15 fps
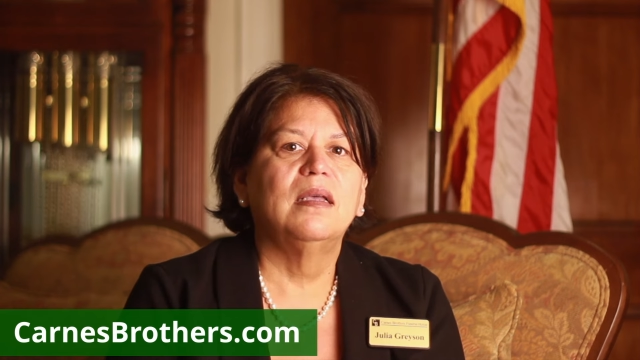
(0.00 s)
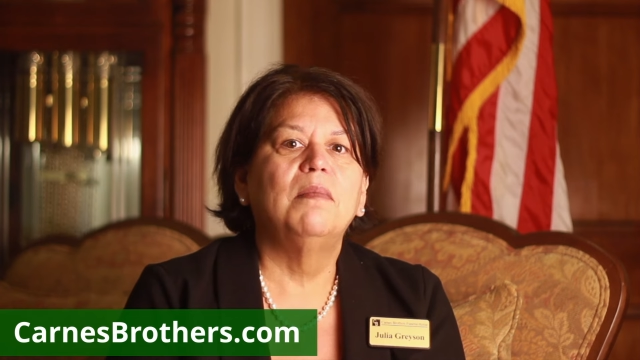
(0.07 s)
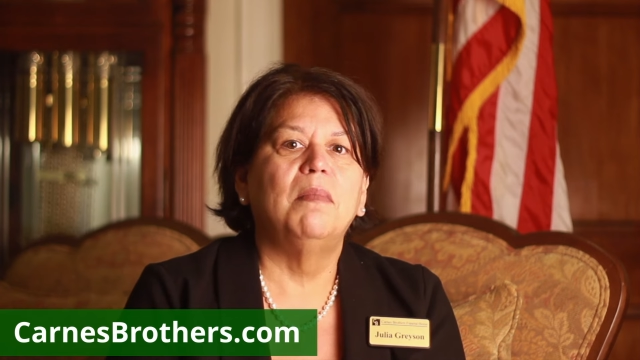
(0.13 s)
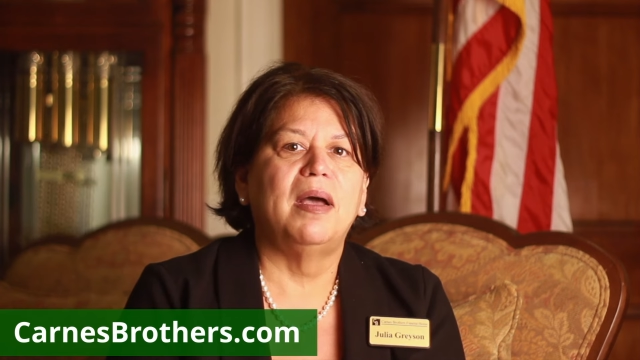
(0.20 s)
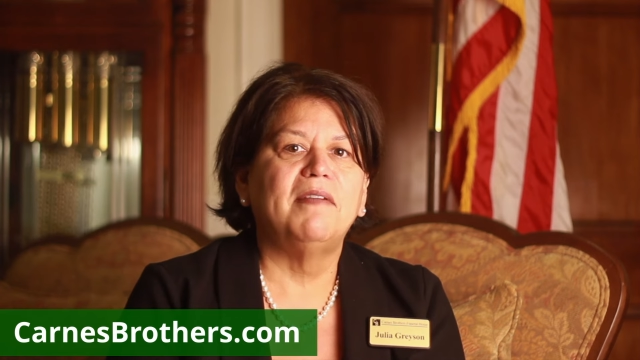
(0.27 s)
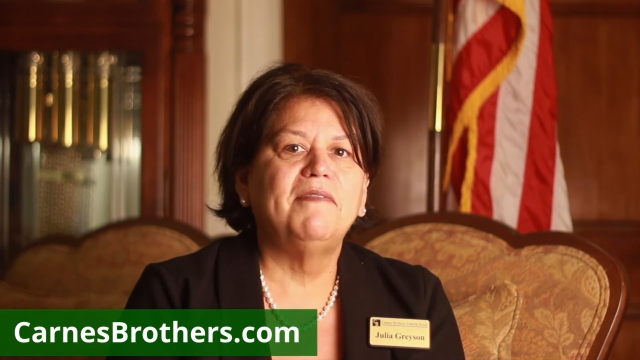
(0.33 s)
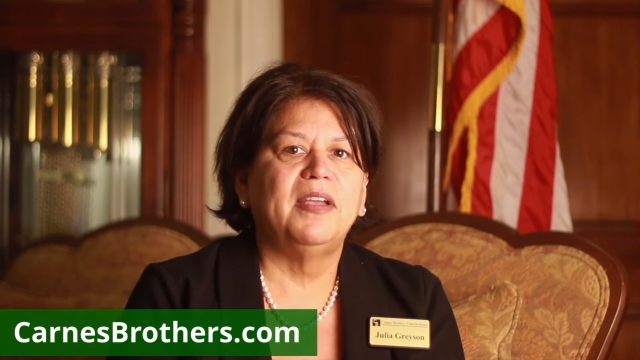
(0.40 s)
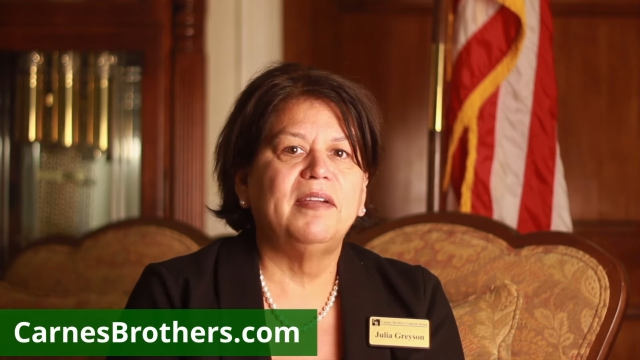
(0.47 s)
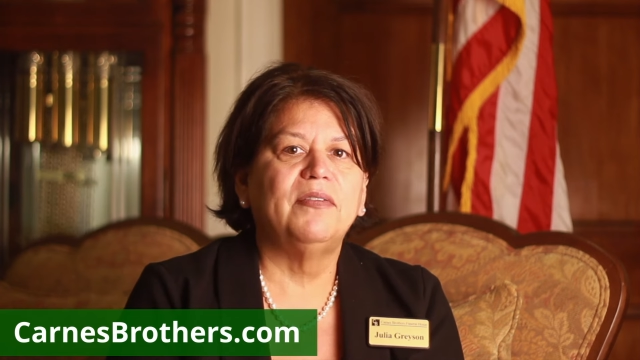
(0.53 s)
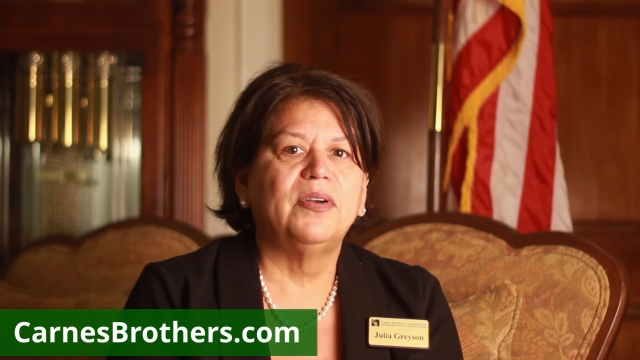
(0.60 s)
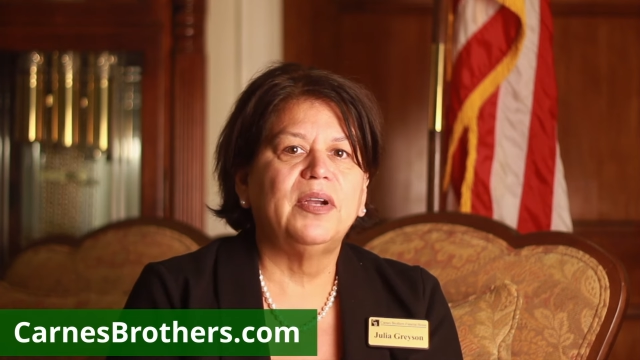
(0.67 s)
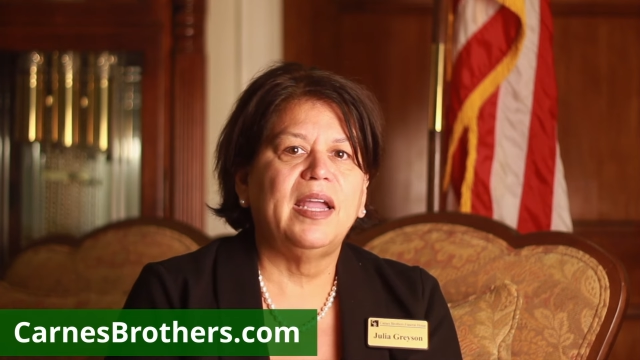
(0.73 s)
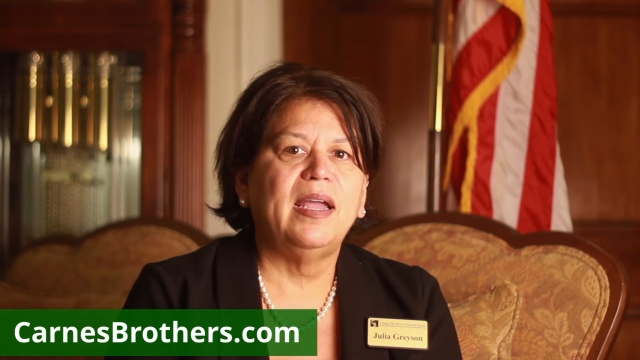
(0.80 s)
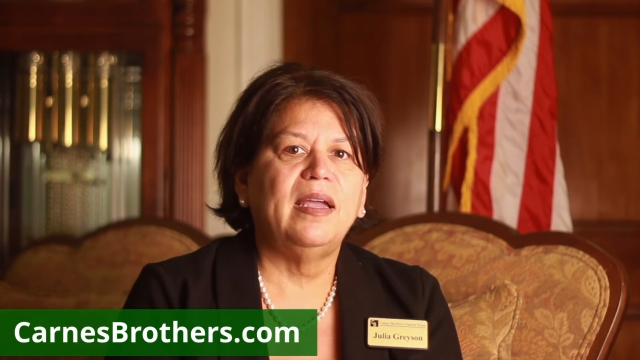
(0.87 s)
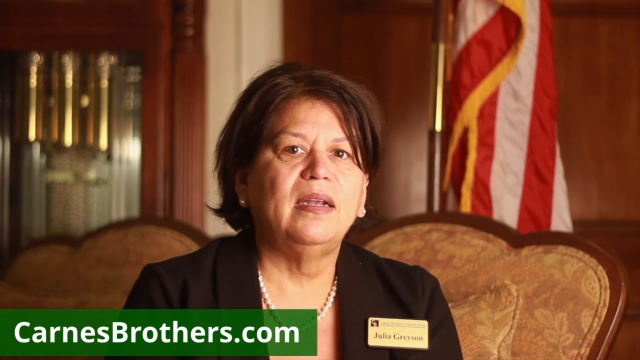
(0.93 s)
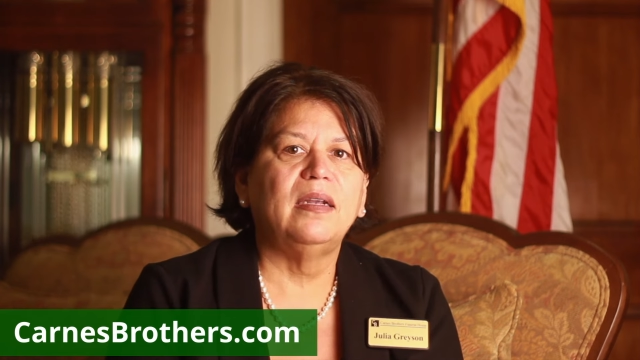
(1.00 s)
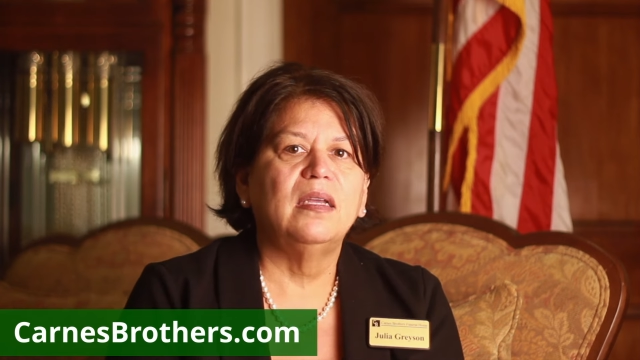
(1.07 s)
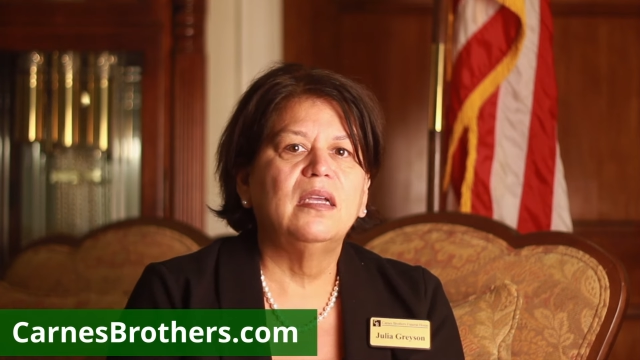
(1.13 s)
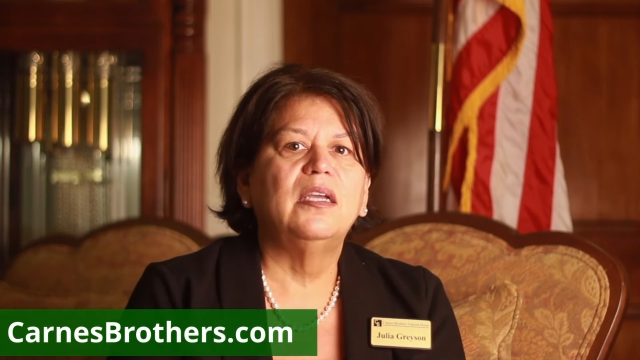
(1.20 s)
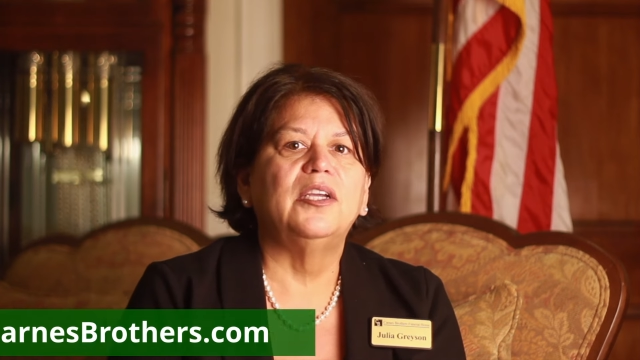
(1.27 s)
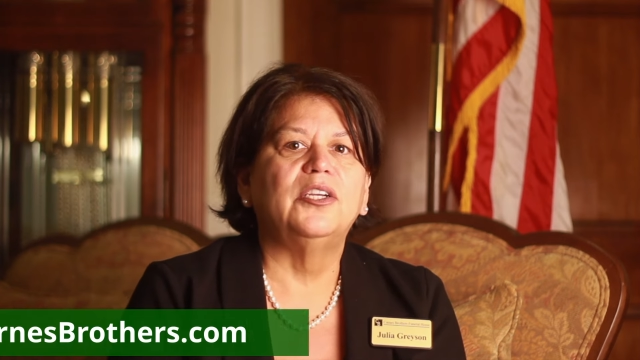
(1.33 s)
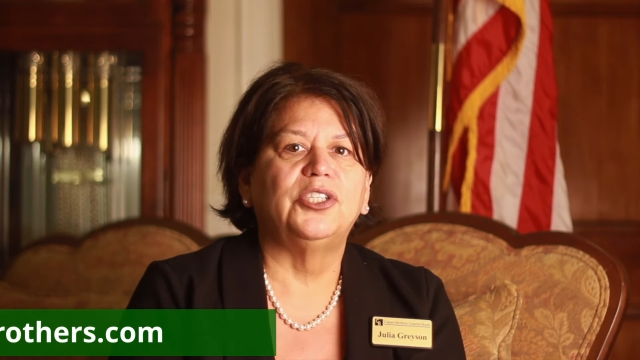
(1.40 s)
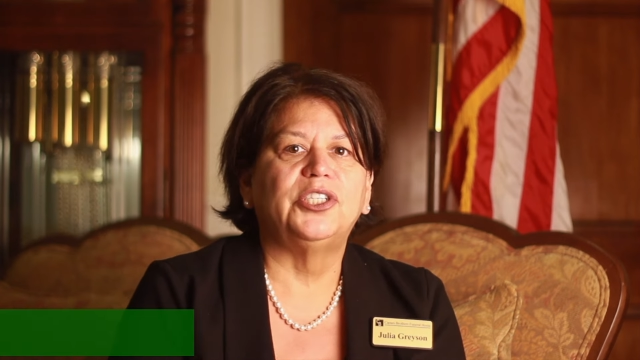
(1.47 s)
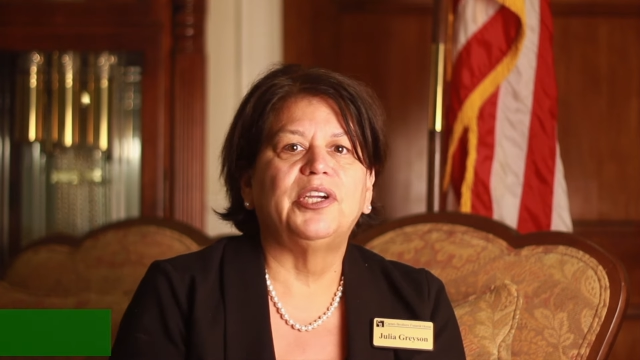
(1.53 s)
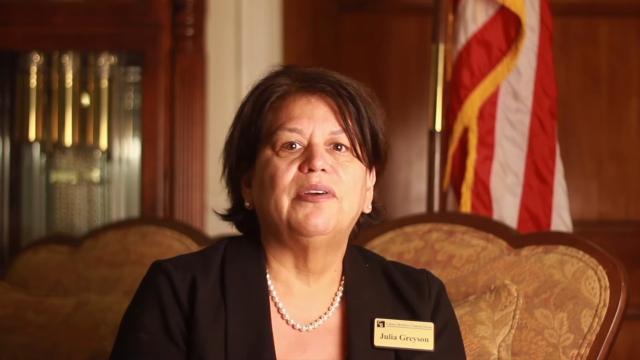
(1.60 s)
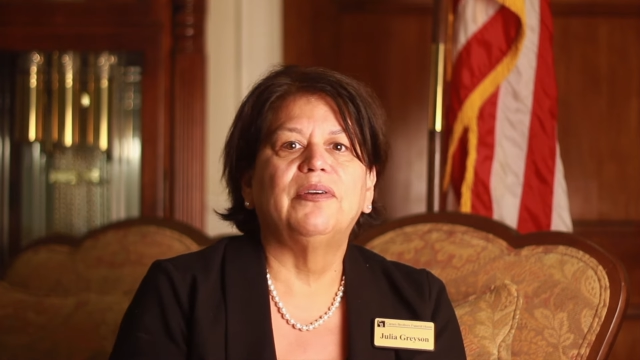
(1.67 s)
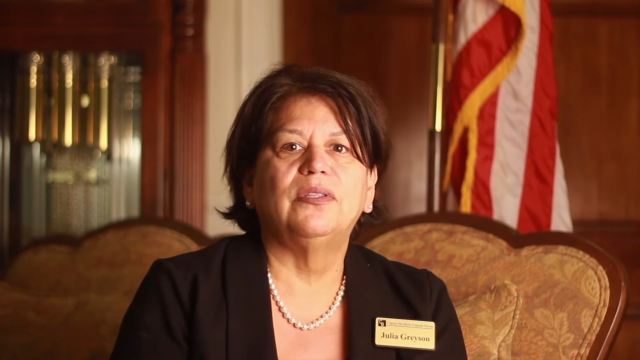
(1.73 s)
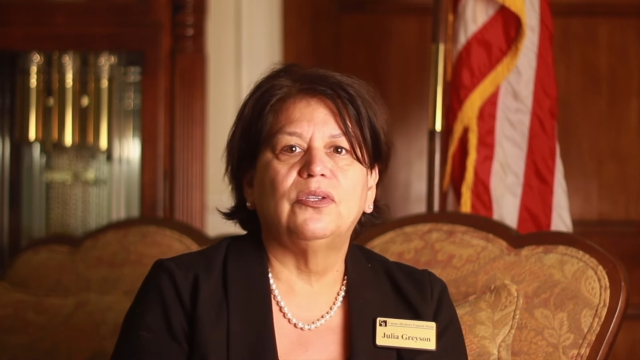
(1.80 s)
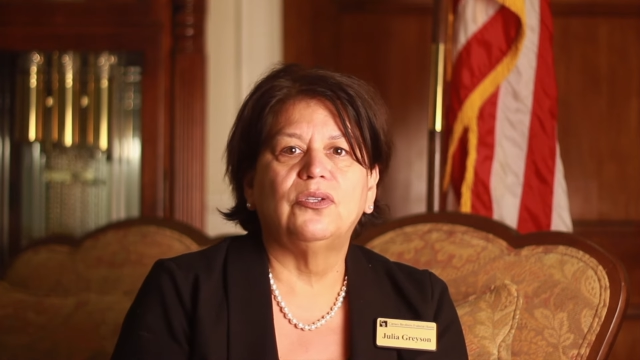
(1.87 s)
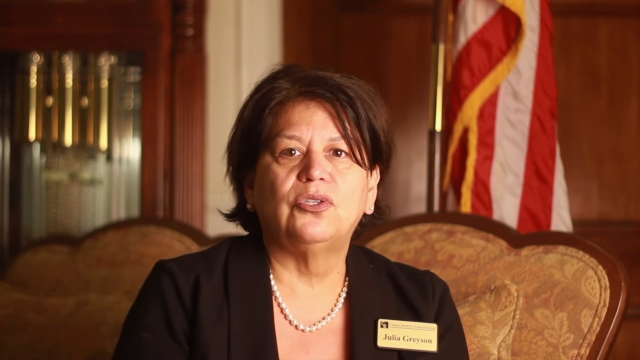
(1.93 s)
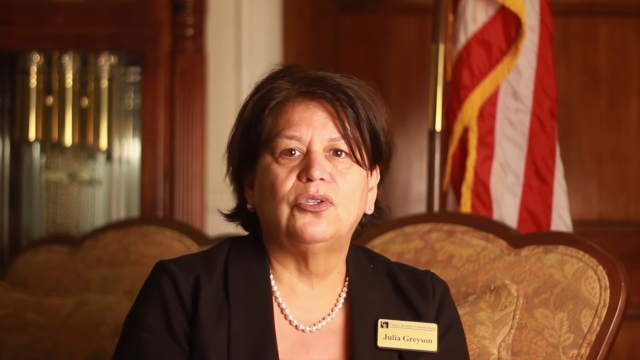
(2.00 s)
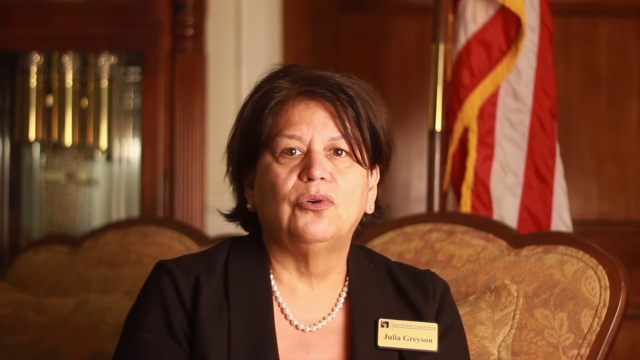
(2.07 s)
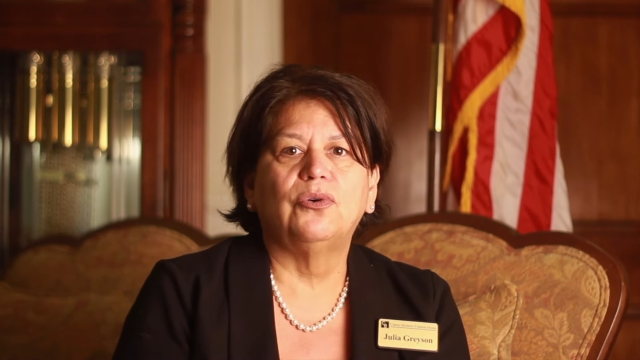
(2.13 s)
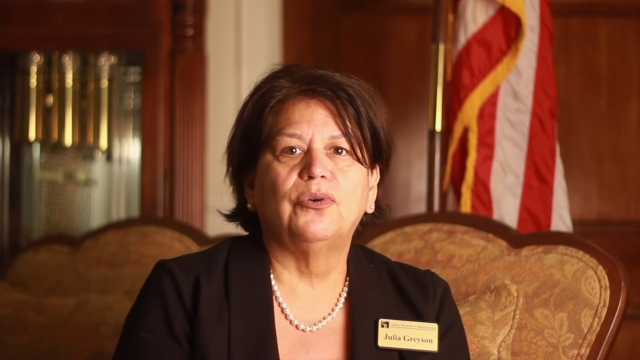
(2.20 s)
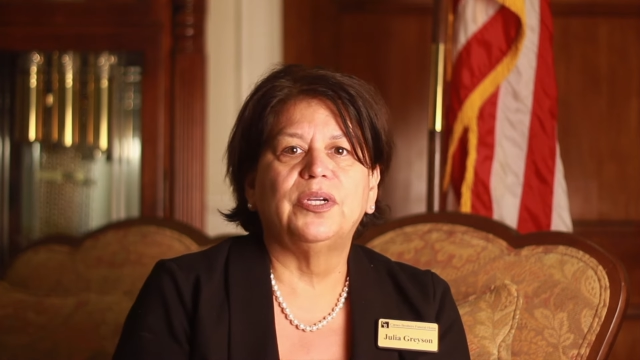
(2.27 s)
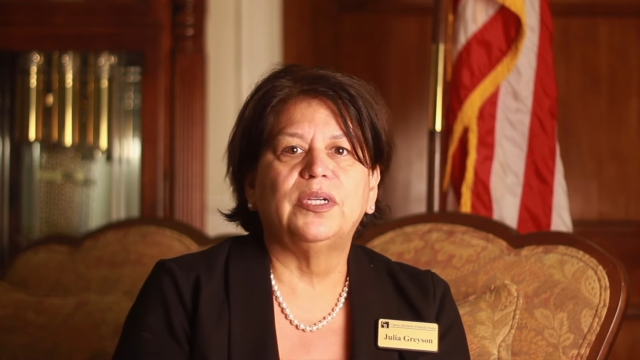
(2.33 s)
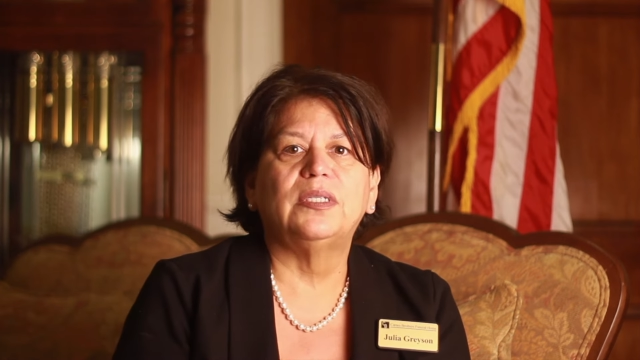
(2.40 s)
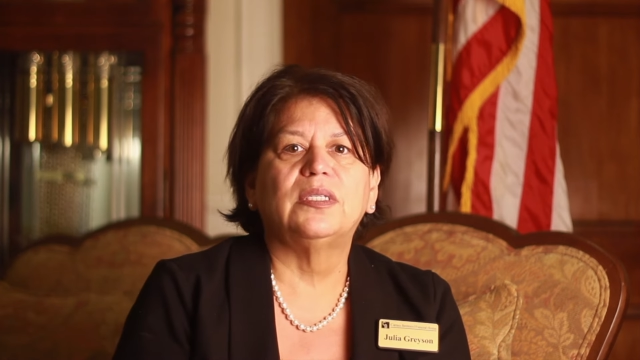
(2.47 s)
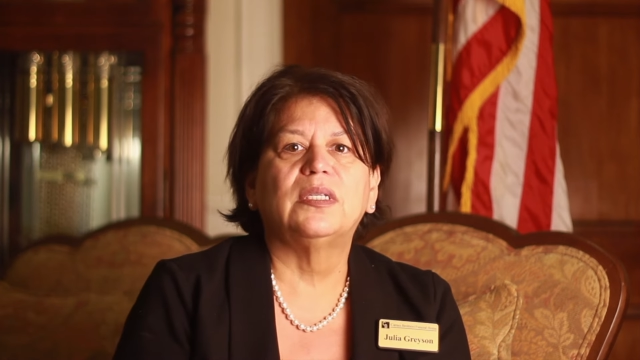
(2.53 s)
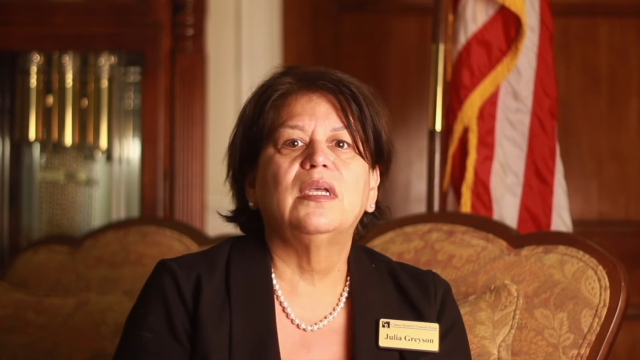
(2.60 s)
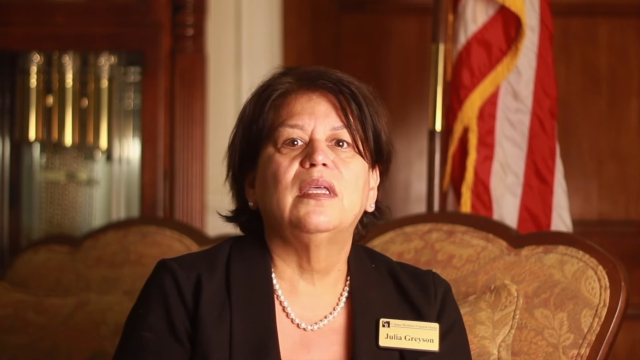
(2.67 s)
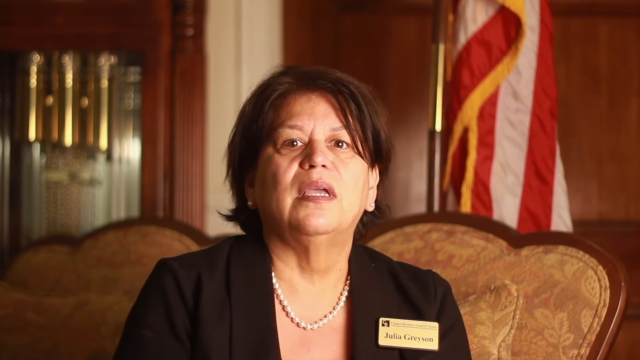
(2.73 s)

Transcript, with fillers: My favorite hat is sharing the stories